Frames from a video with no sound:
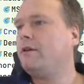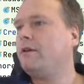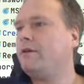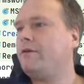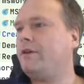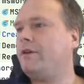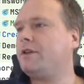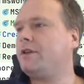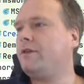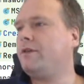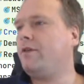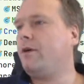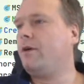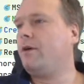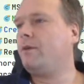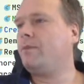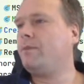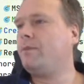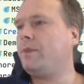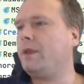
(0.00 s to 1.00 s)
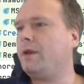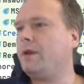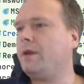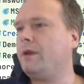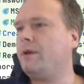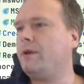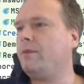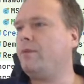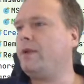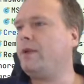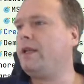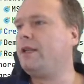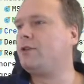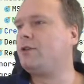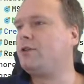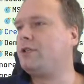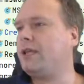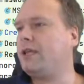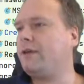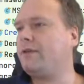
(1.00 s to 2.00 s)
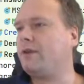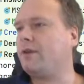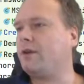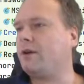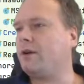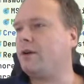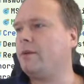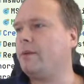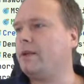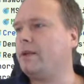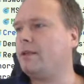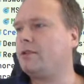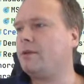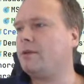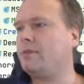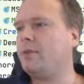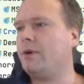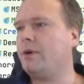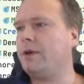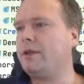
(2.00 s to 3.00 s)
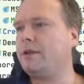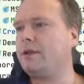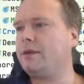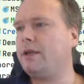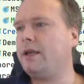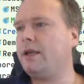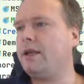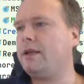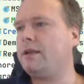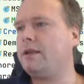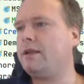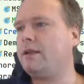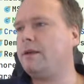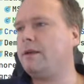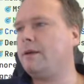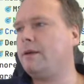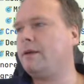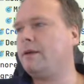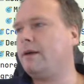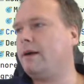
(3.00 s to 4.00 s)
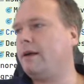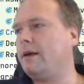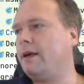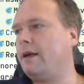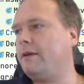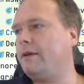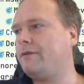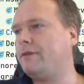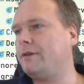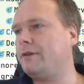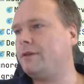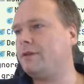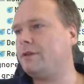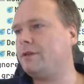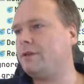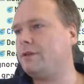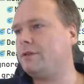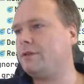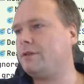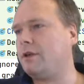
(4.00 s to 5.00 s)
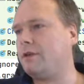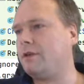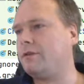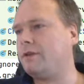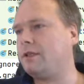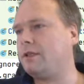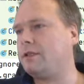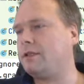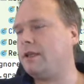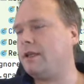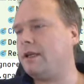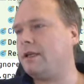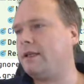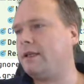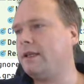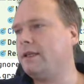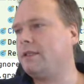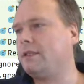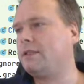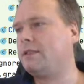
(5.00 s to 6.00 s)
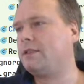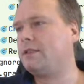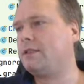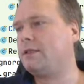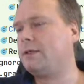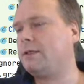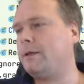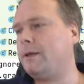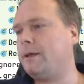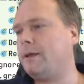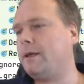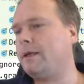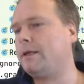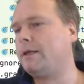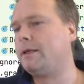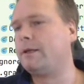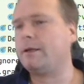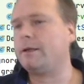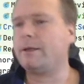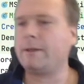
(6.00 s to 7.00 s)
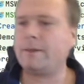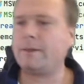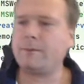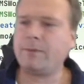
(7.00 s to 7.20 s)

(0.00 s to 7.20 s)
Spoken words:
First of all, we need to save the document at some point, and I have solved this like this, and